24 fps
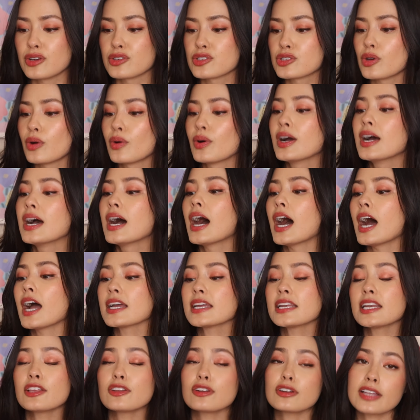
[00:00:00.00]
So I
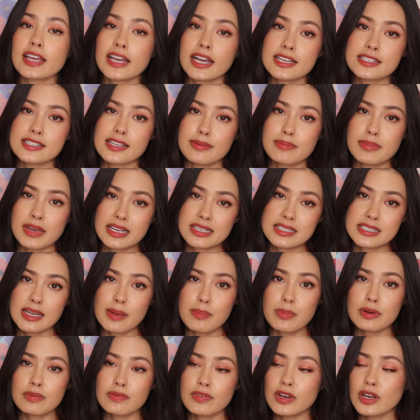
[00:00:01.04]
can either, like I said, make a
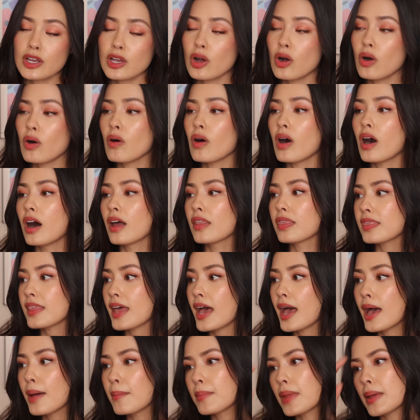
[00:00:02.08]
separate video on
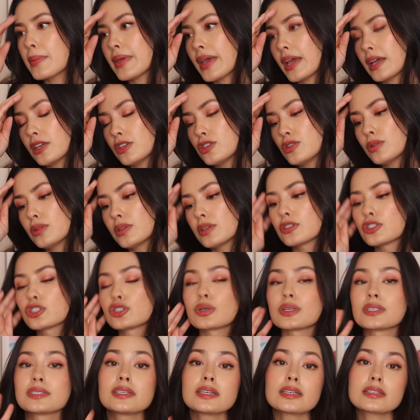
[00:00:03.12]
them. Maybe I could do a little
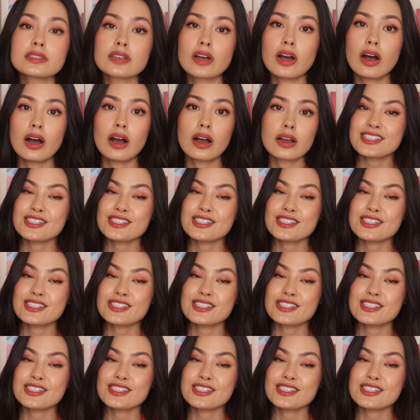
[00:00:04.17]
short TikTok.